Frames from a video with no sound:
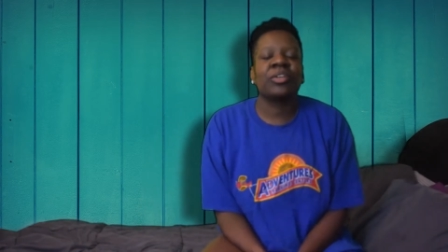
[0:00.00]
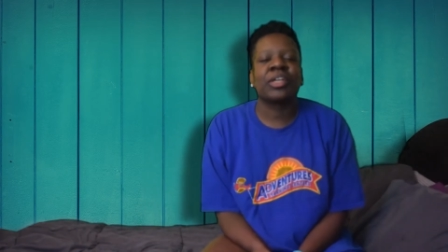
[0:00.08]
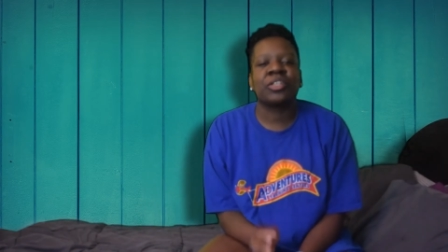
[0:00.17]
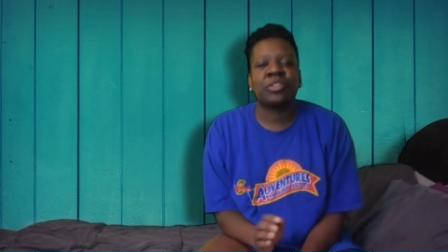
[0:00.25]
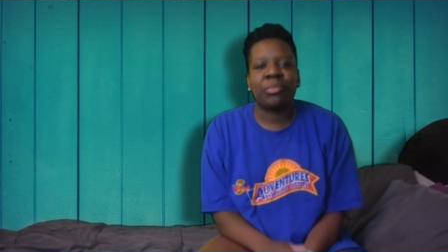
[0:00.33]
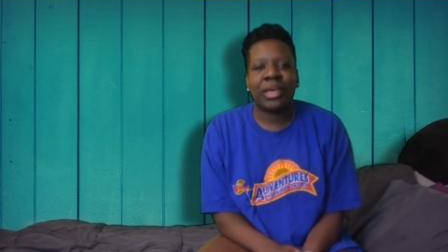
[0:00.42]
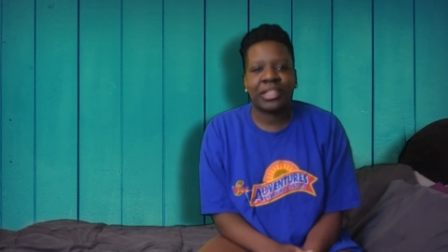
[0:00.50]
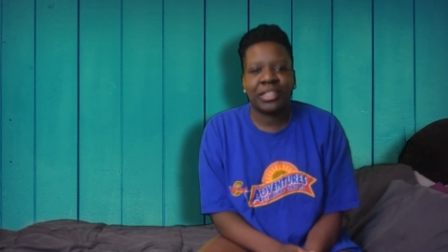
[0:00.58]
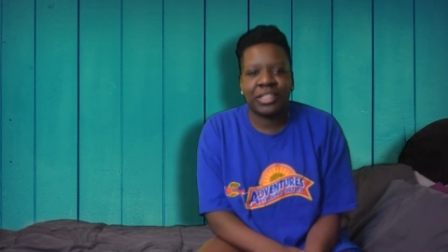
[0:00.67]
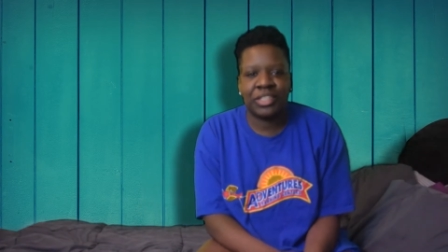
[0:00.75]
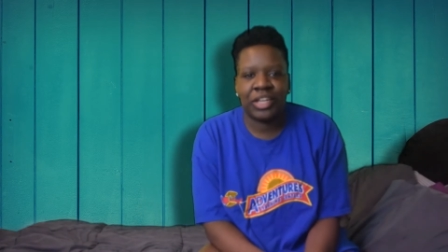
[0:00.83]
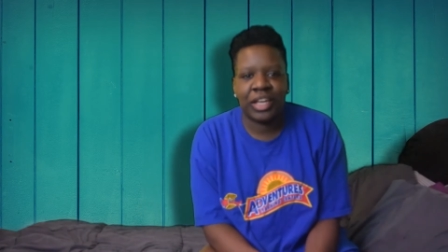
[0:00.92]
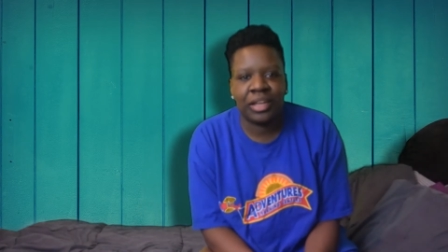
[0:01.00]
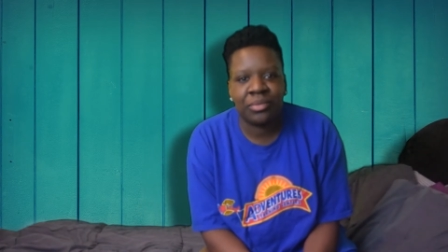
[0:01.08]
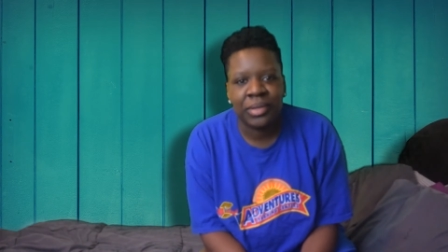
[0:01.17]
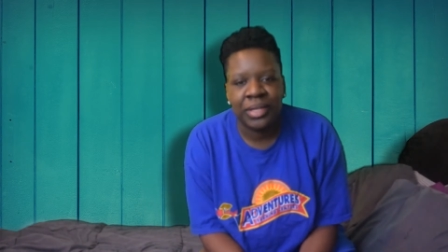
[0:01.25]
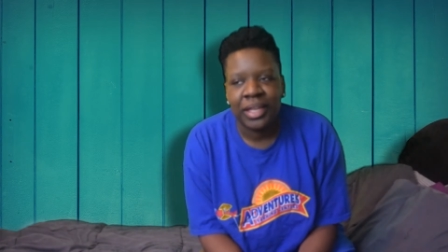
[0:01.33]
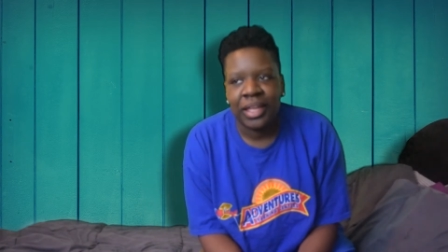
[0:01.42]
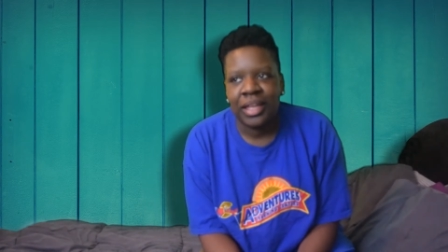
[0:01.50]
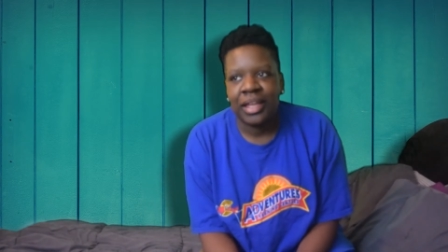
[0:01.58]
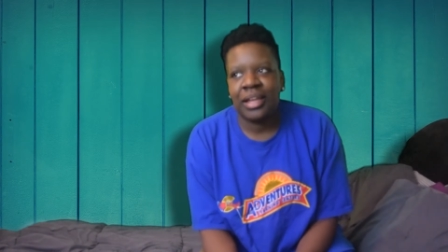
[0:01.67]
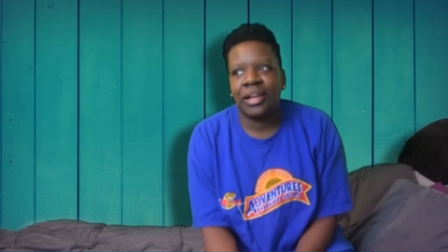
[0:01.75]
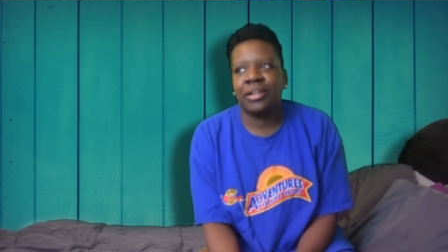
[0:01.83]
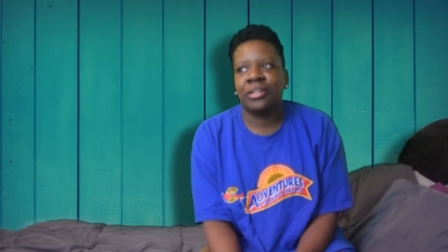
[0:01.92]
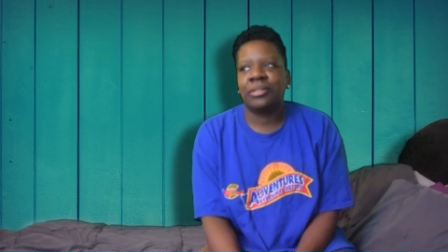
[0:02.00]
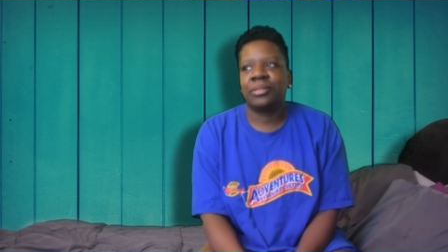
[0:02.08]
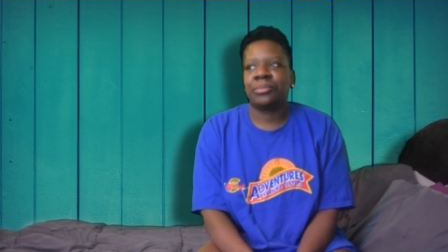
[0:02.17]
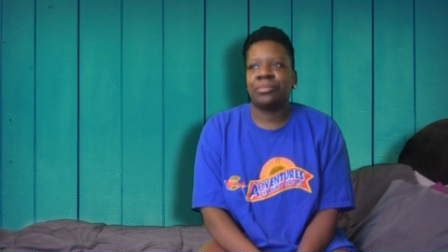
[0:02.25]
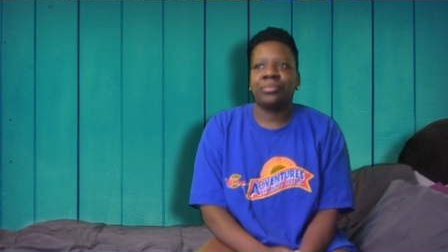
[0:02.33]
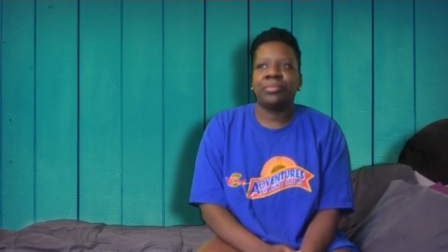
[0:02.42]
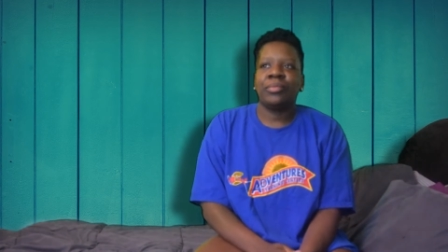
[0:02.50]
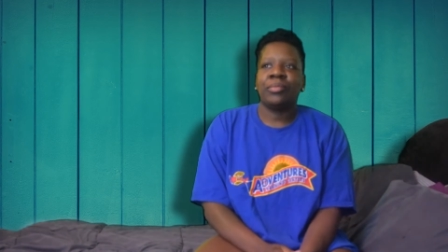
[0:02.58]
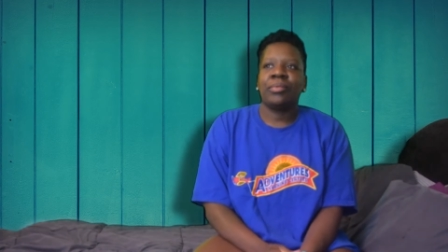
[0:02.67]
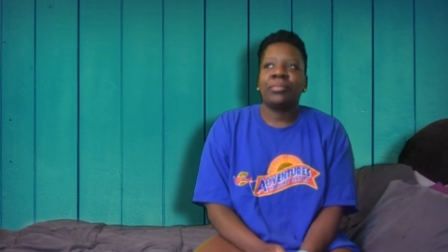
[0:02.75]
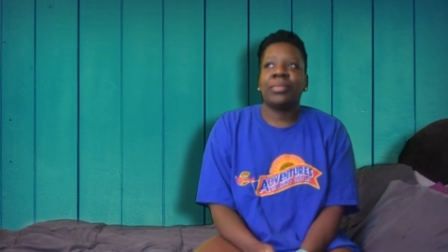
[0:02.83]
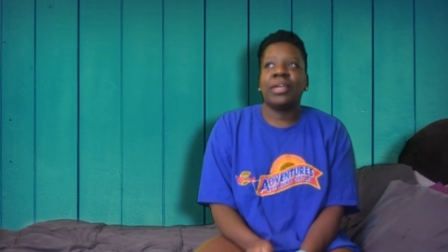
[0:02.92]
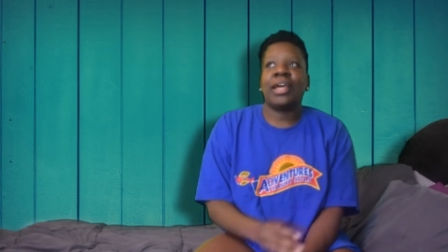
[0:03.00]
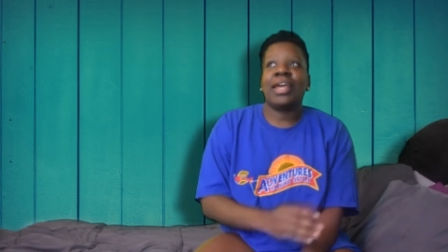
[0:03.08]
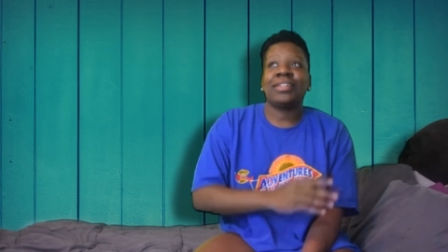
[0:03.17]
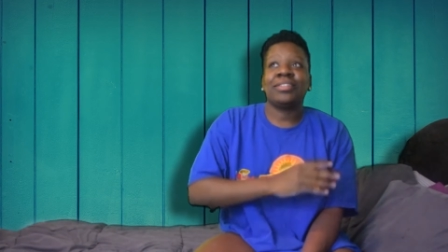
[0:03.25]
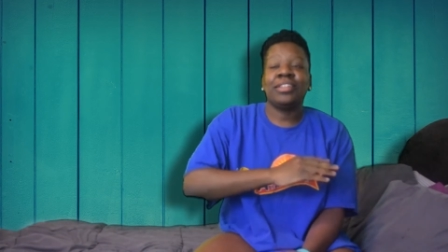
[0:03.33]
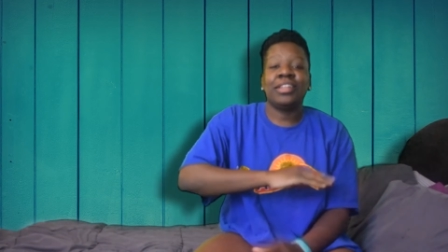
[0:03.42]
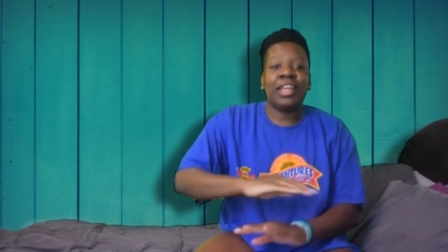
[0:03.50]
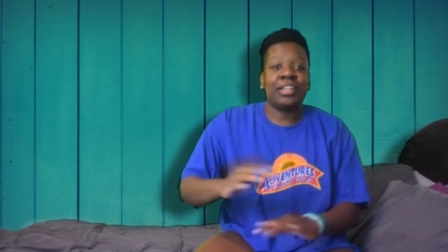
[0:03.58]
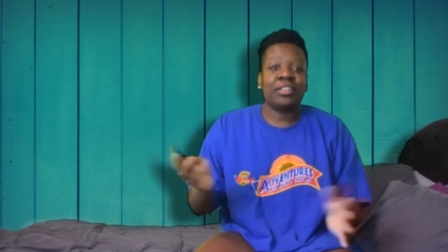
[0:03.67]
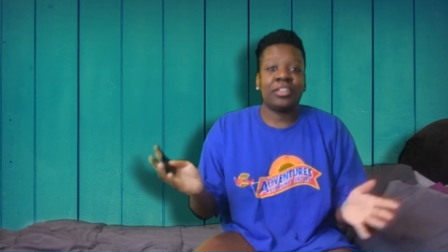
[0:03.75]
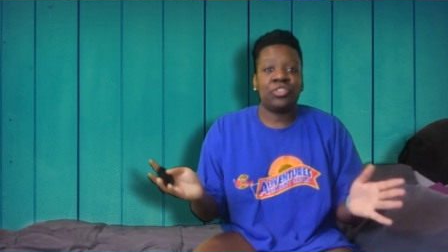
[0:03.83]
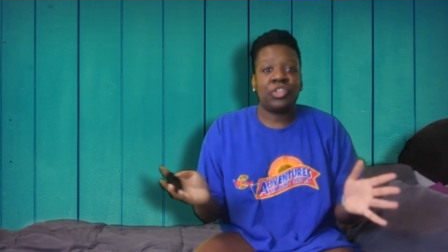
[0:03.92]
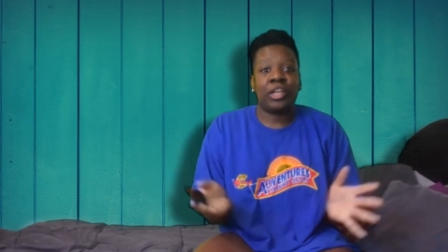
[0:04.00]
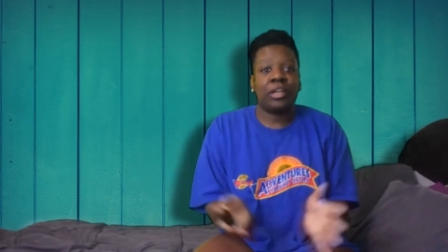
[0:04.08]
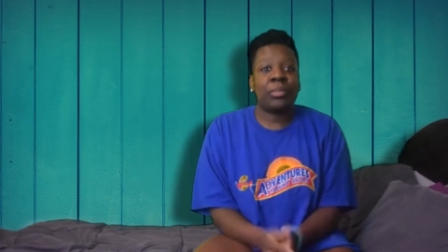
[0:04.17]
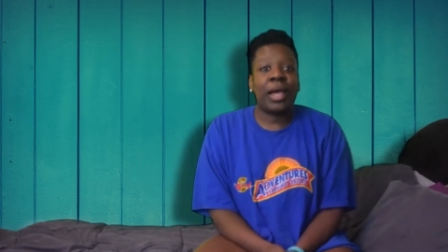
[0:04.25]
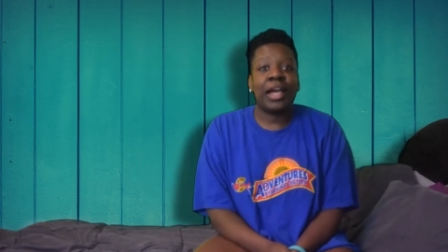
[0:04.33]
Okay, so back to the job. Um, yeah, I actually landed the job.